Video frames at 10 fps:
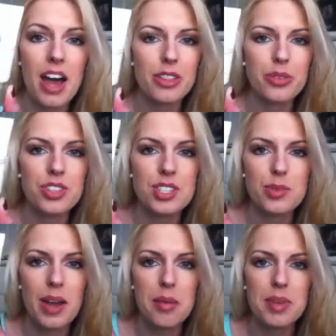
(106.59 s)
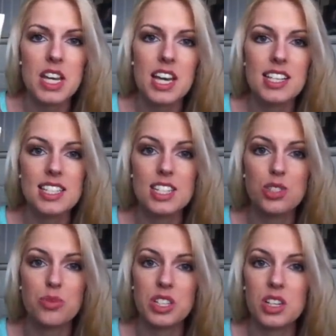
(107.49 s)
I threw this away because
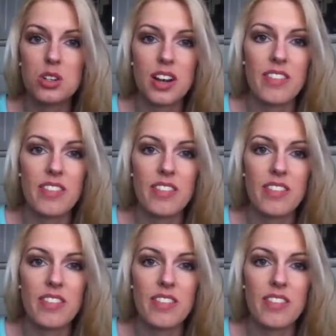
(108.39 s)
it's really old.